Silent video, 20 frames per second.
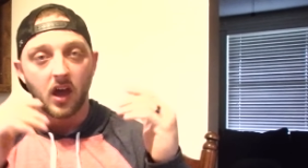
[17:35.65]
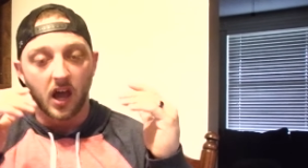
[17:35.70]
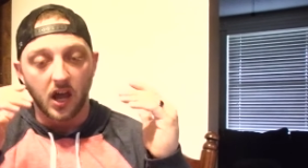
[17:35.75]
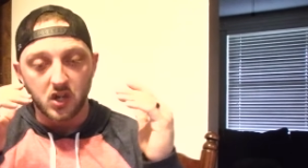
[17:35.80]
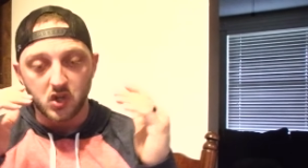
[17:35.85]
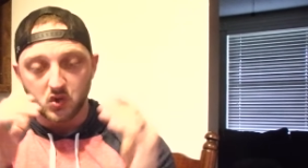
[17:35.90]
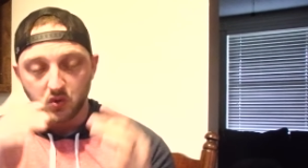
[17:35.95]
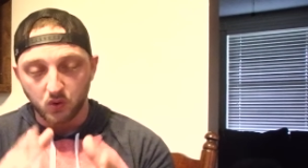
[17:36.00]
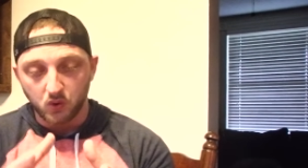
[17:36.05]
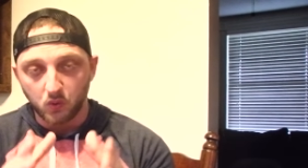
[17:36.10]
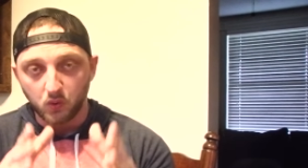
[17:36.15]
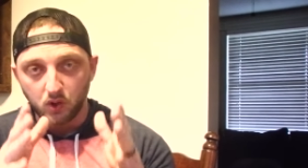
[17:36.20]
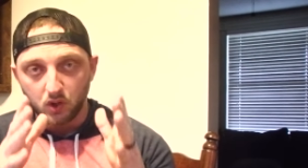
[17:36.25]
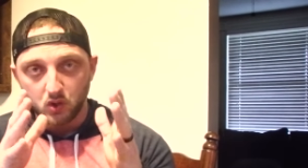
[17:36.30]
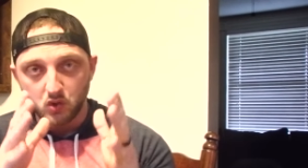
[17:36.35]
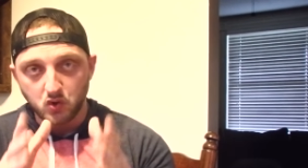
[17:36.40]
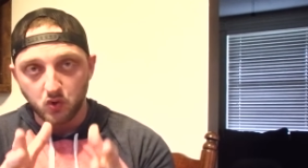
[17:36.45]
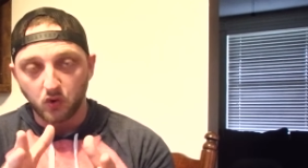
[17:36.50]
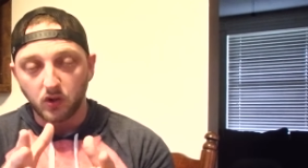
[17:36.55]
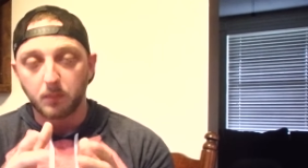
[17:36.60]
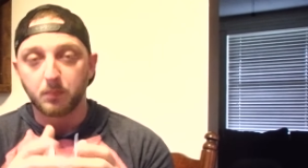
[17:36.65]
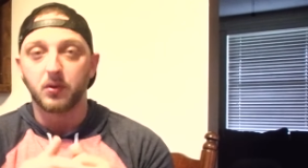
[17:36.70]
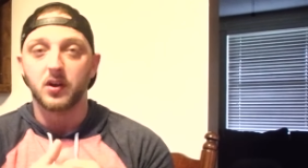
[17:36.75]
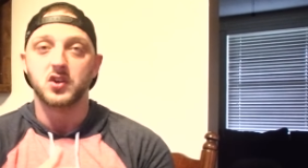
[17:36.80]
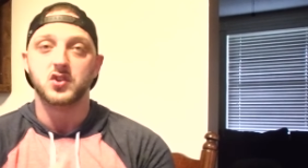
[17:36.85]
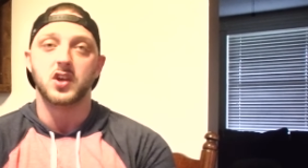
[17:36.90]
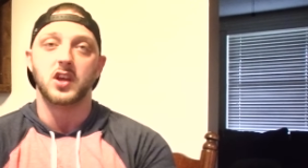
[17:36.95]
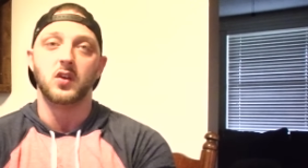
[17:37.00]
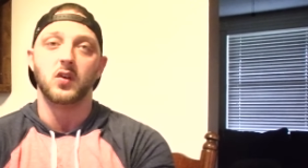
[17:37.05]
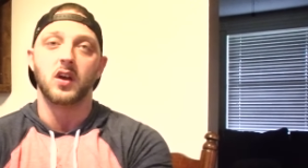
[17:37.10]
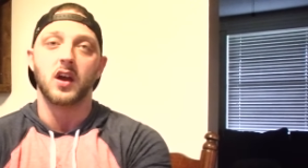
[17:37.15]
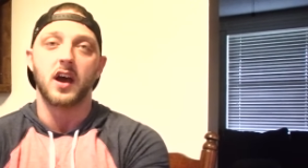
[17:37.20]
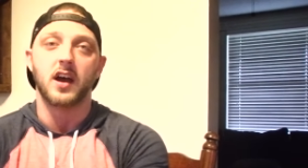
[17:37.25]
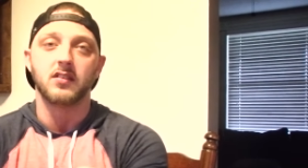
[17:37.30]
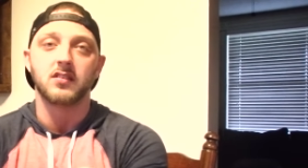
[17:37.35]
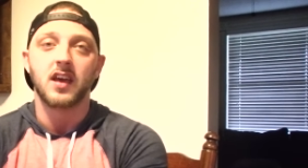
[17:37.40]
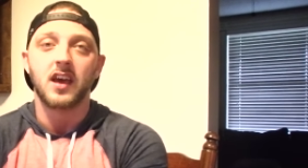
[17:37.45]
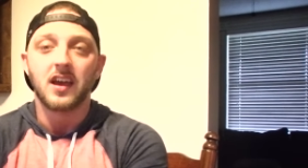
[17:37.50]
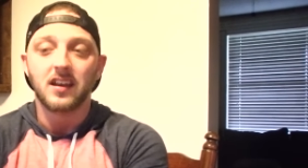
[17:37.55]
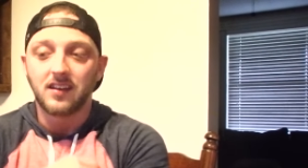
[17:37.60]
I truly, truly appreciate you
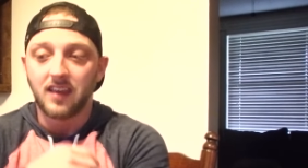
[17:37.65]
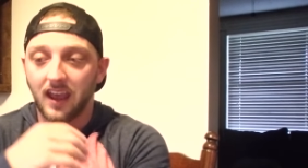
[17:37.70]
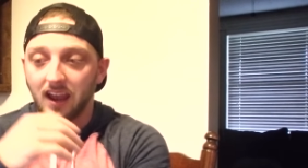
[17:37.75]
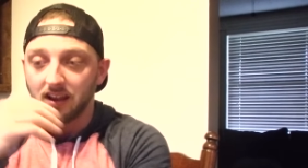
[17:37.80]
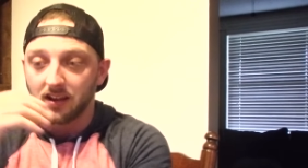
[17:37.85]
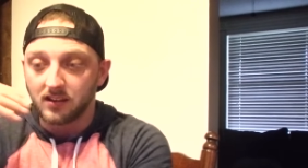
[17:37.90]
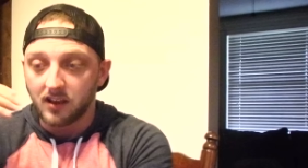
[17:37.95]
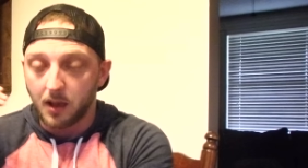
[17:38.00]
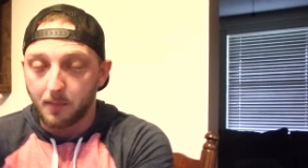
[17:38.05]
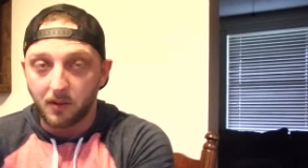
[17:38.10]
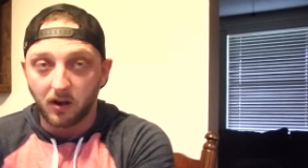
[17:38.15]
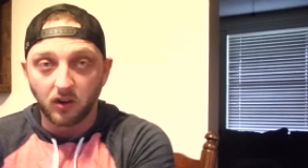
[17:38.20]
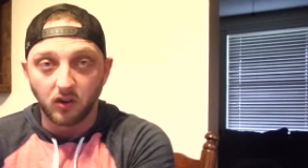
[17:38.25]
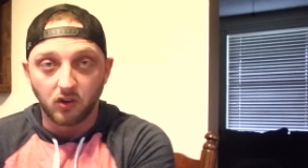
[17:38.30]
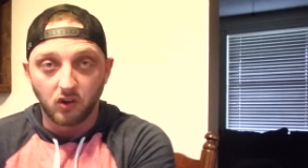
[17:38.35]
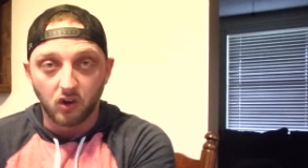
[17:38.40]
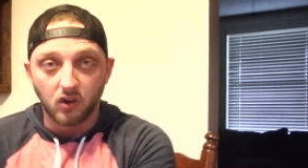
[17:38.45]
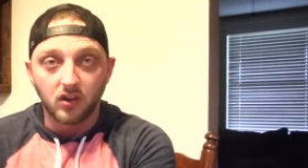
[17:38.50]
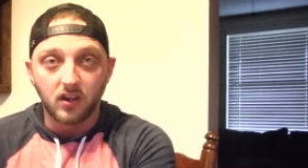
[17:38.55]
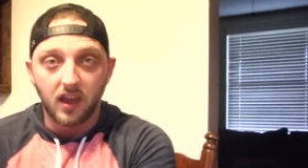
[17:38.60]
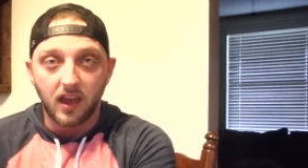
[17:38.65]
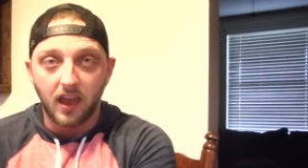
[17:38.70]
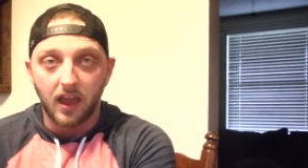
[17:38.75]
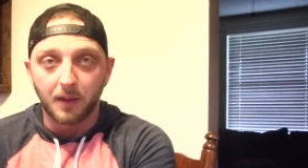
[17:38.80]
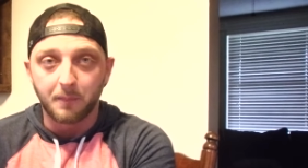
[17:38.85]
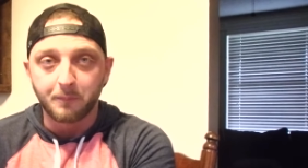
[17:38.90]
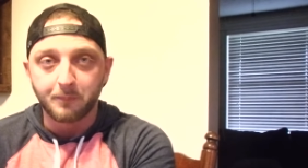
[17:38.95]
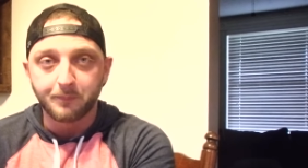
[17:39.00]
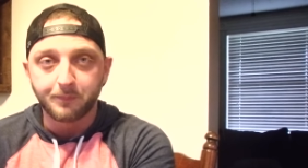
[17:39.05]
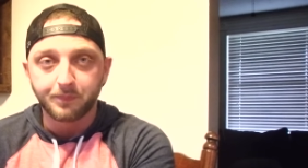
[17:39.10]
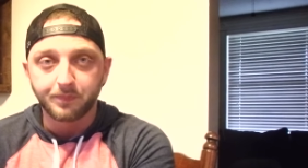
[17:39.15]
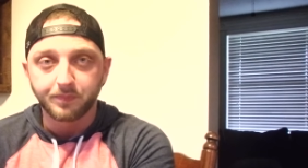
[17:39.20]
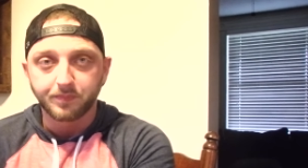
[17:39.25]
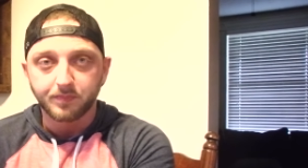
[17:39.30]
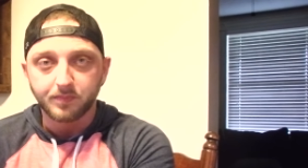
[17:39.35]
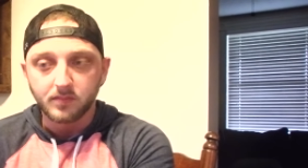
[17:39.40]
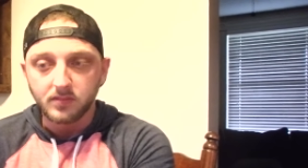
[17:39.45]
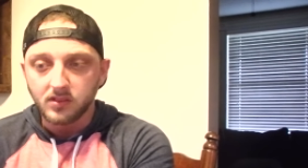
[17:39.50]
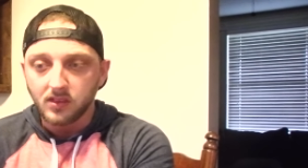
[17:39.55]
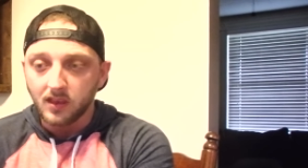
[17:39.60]
guys taking the time out of your day,
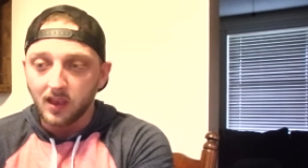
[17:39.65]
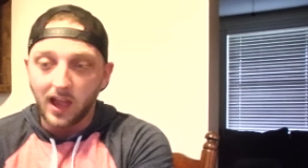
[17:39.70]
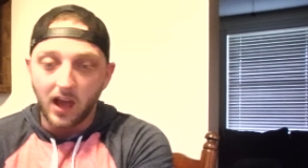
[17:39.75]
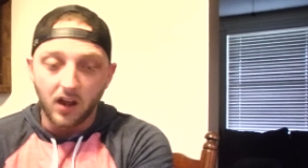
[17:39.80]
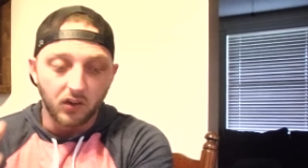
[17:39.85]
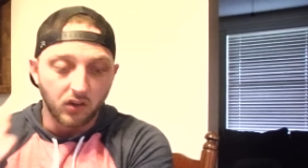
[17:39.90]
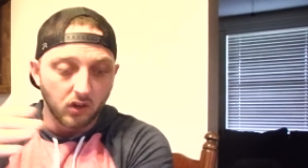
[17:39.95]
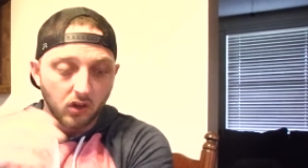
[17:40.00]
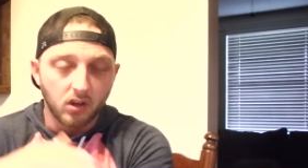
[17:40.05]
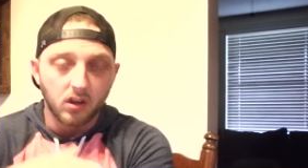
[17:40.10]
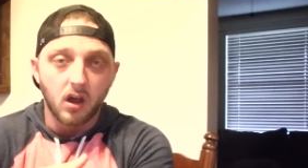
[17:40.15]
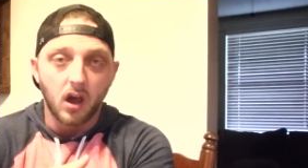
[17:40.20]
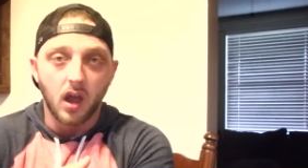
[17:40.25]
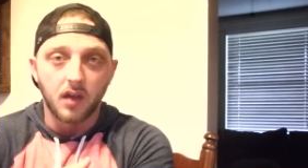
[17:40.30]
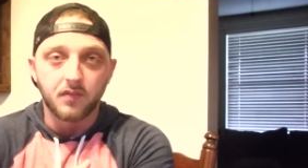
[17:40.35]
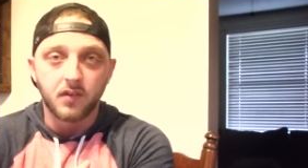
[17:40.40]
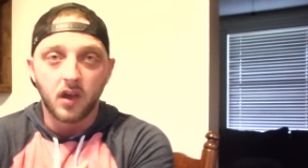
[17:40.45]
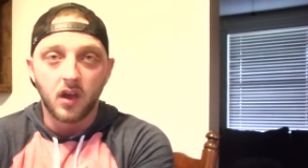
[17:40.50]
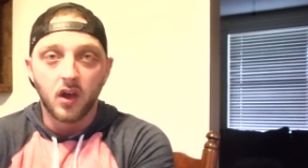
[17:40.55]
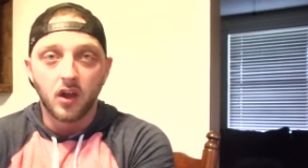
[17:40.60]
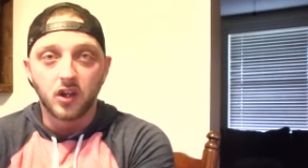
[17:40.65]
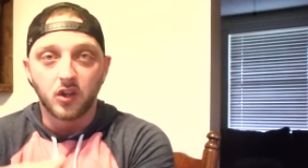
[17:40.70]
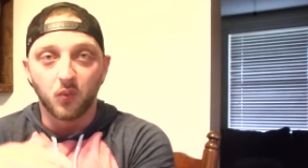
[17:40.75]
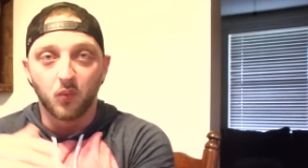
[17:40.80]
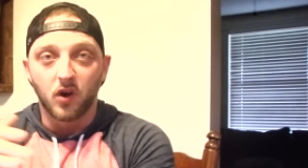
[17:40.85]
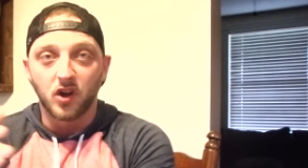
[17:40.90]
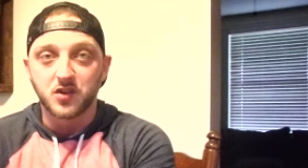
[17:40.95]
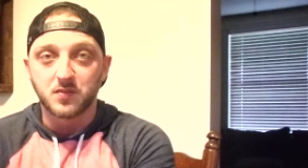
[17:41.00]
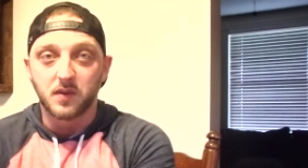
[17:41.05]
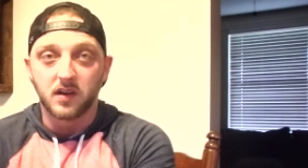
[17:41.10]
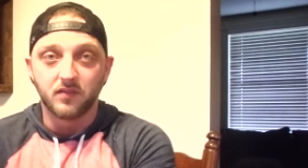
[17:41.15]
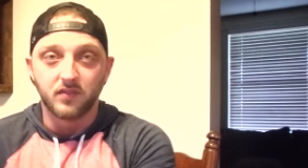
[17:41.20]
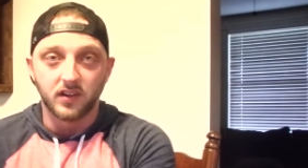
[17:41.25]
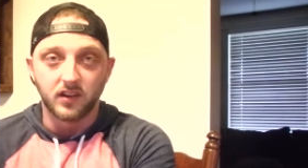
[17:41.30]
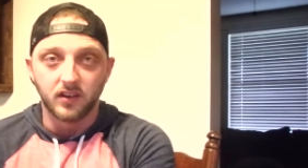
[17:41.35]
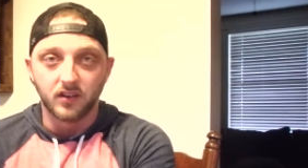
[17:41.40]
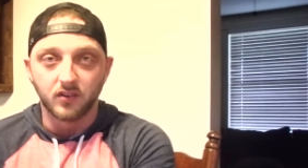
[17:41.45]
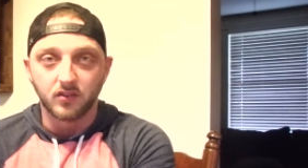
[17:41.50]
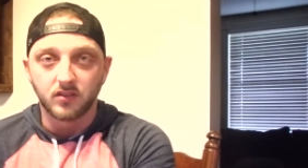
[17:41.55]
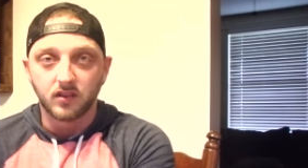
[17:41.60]
out of your life to watch my
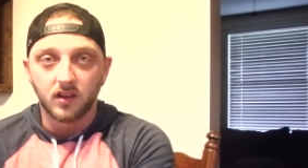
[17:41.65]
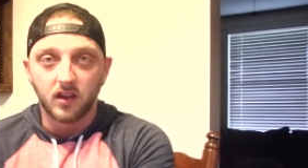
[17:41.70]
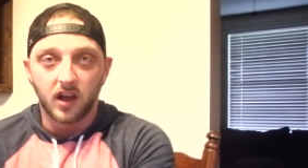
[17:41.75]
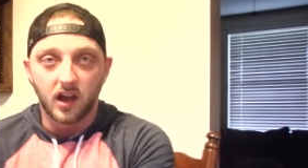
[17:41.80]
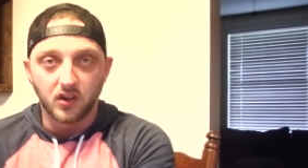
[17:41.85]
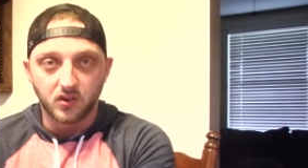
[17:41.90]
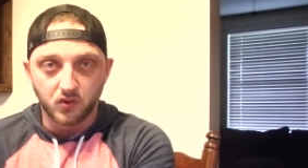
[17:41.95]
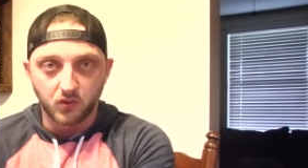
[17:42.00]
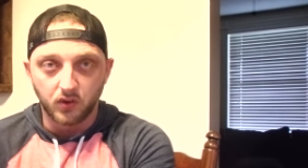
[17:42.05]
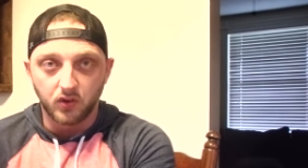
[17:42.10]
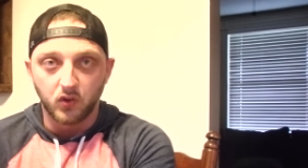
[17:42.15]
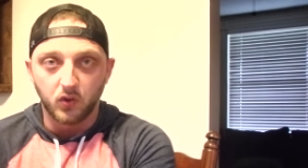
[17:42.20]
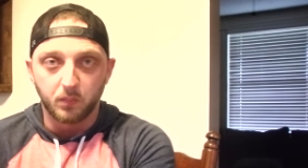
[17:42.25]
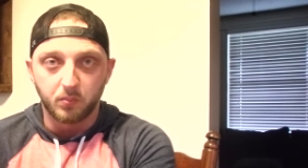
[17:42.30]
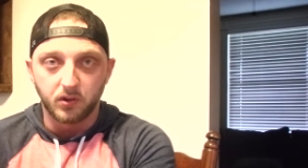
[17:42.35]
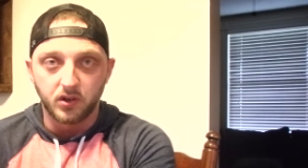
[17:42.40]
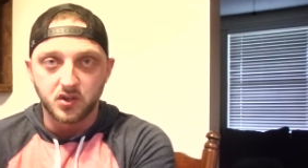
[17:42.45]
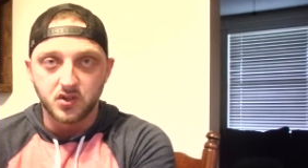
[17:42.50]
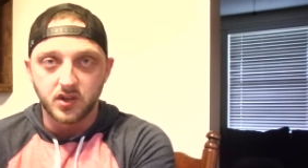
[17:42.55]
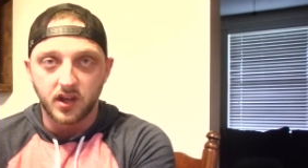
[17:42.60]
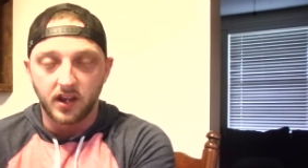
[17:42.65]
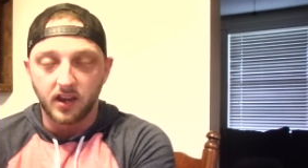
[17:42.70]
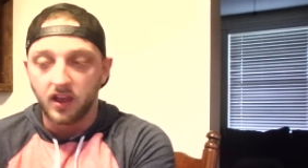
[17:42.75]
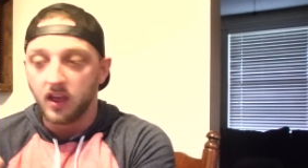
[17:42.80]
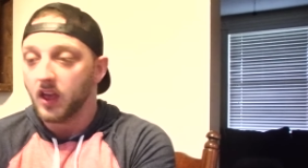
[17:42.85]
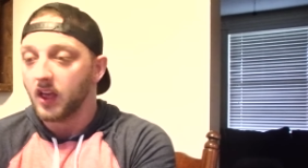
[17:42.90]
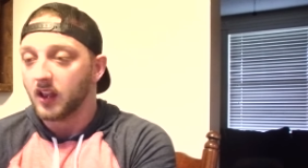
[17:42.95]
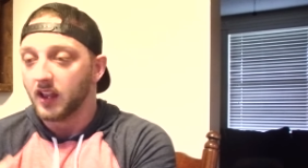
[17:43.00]
videos. I truly do appreciate it.